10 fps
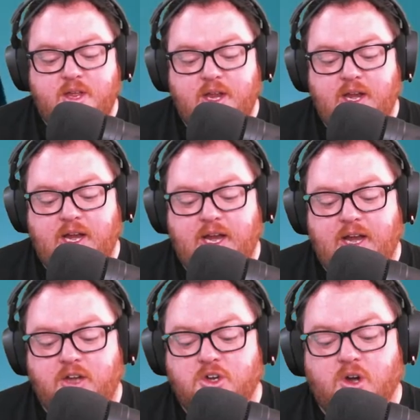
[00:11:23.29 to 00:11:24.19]

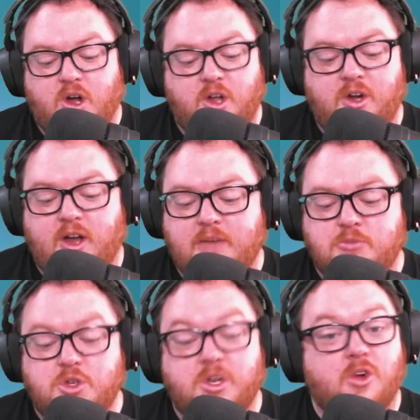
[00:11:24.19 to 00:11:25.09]
and all your
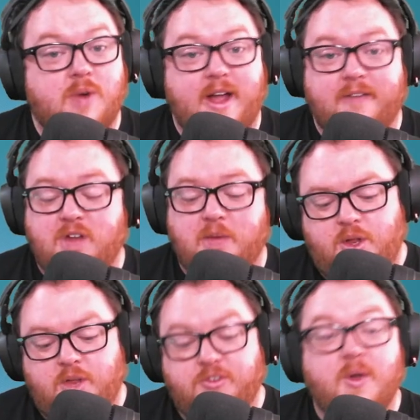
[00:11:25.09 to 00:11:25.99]
items you can craft up.
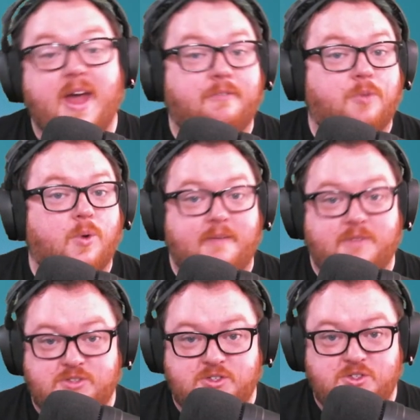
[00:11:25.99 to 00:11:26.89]
If you add 4
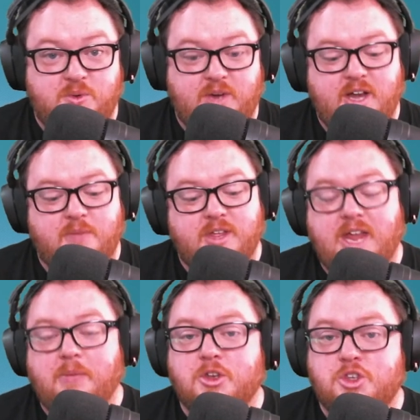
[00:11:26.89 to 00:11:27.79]
affixes to an item, the
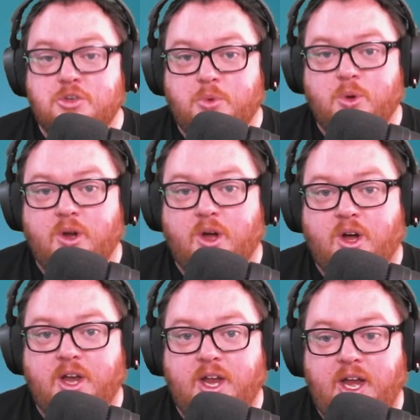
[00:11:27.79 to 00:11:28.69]
game lets you put
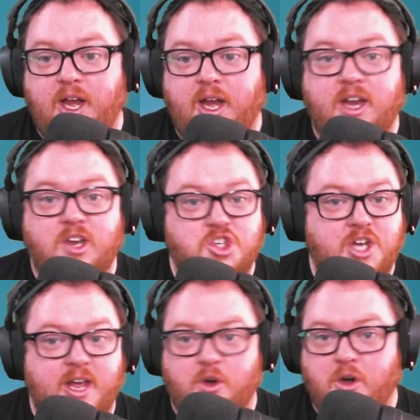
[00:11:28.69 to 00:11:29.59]
on a
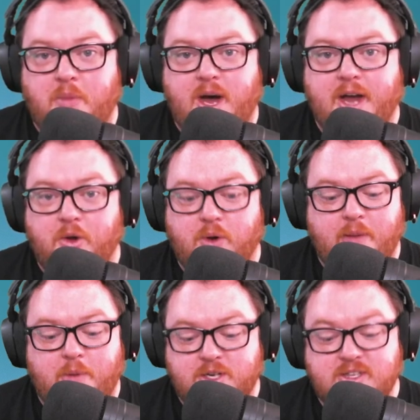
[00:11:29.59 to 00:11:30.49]
enchant or a
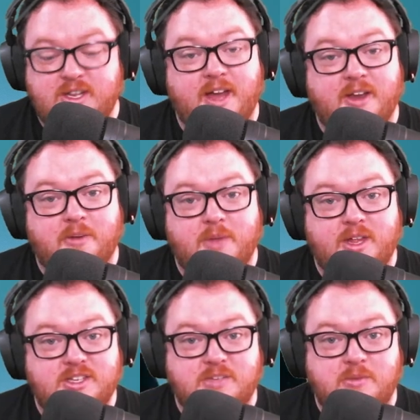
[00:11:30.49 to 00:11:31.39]
monogram onto the item, and
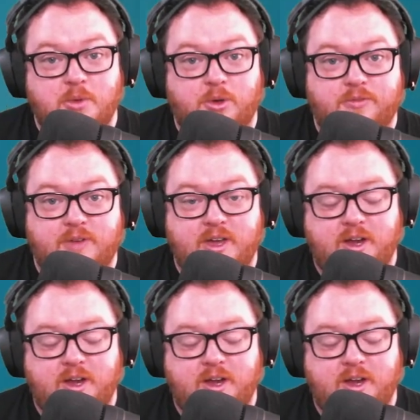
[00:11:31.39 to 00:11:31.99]
these can be build defining,